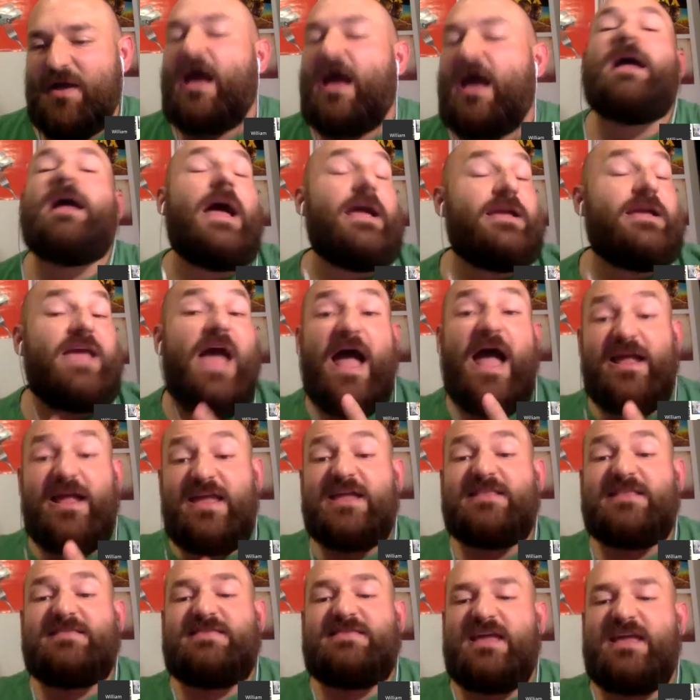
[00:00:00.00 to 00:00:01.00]
I
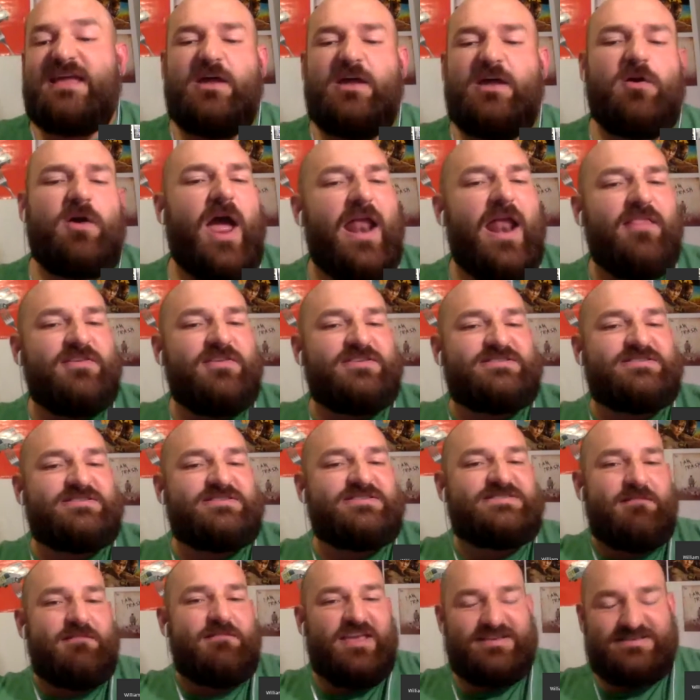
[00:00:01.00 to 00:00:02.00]
get the, kind of the
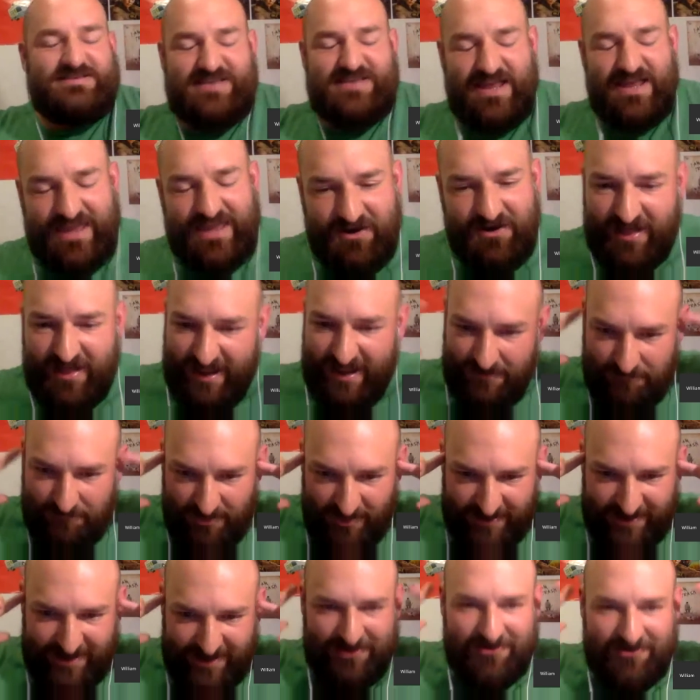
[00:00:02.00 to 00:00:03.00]
same thing as like, kind of
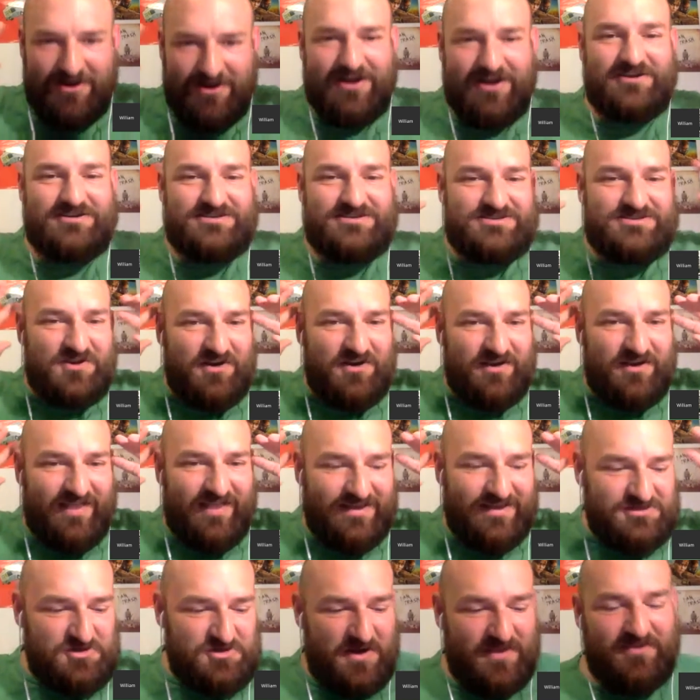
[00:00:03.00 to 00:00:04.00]
plugging your ears during
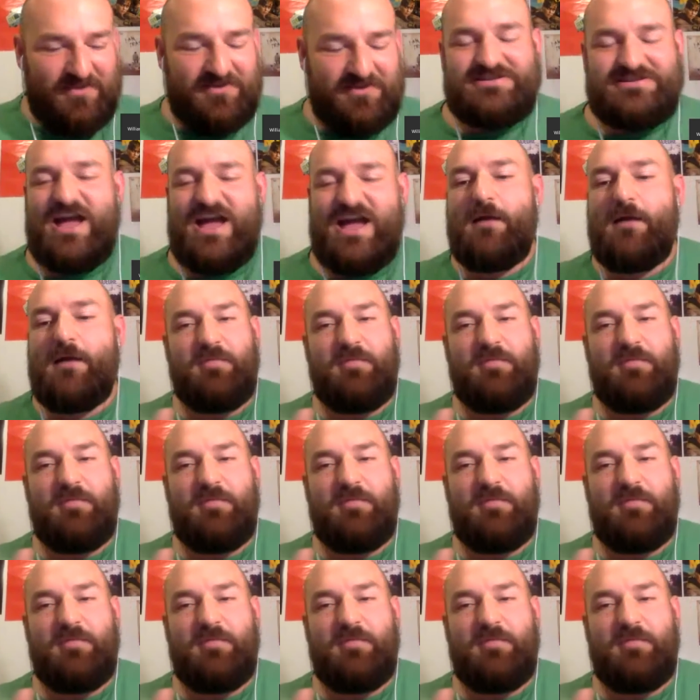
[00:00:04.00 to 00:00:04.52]
like trailer time.